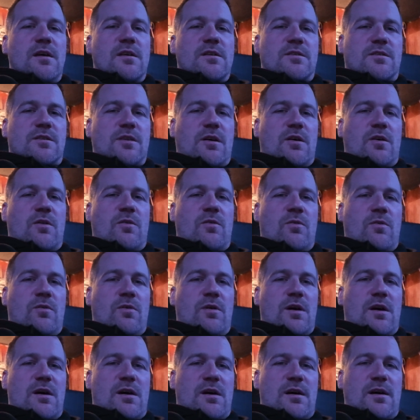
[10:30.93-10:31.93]

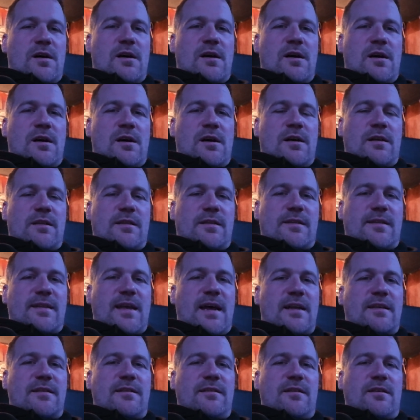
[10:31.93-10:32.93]
So
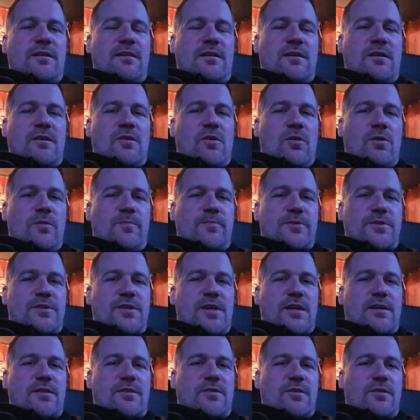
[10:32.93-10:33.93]
that old
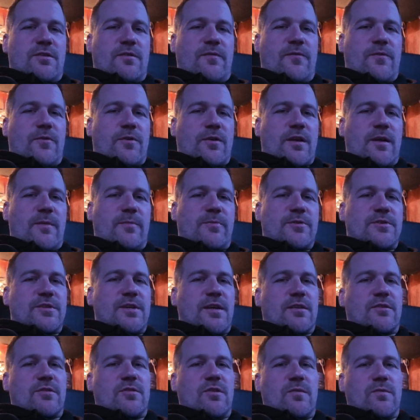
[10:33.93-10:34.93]
projector, 4K
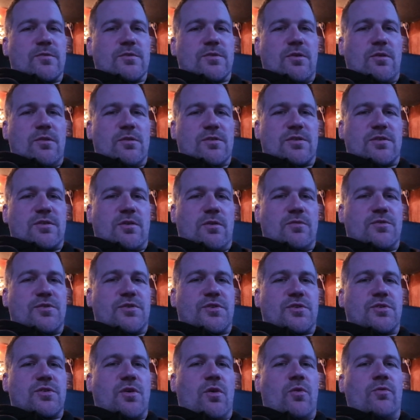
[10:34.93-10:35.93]
projector, was also
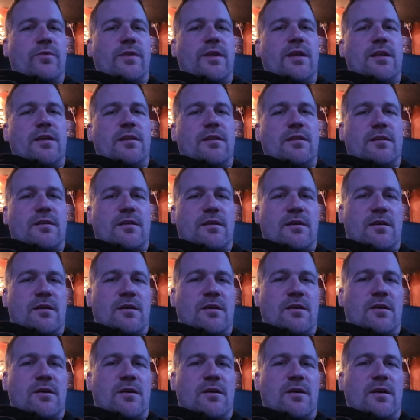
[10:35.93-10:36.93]
Sony.
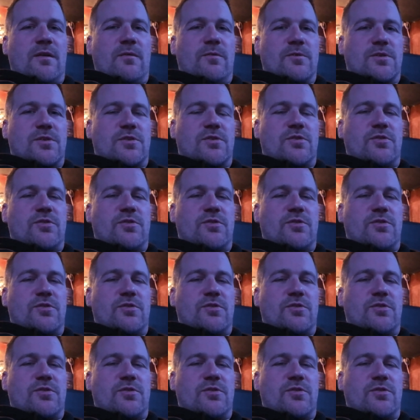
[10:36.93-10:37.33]
It was